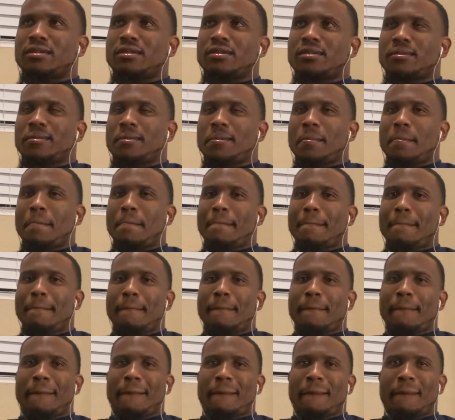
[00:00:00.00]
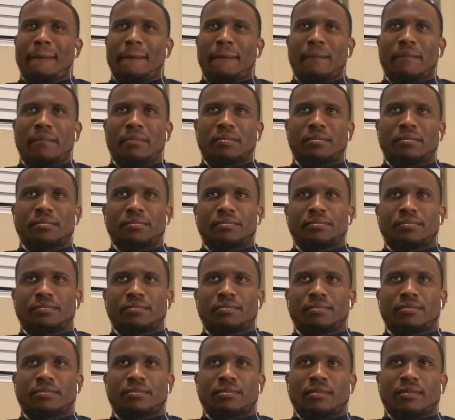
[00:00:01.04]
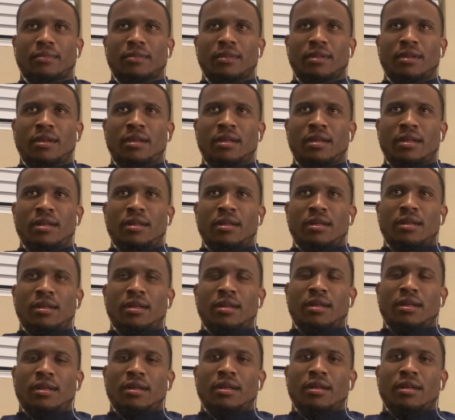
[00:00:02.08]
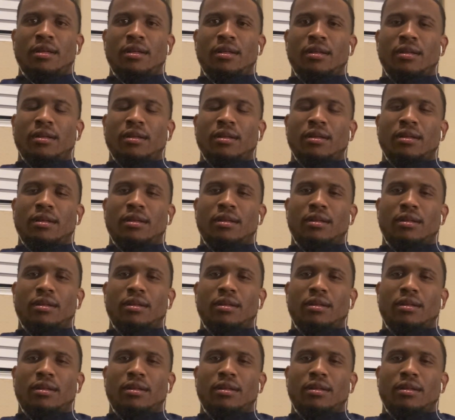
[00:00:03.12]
(silence)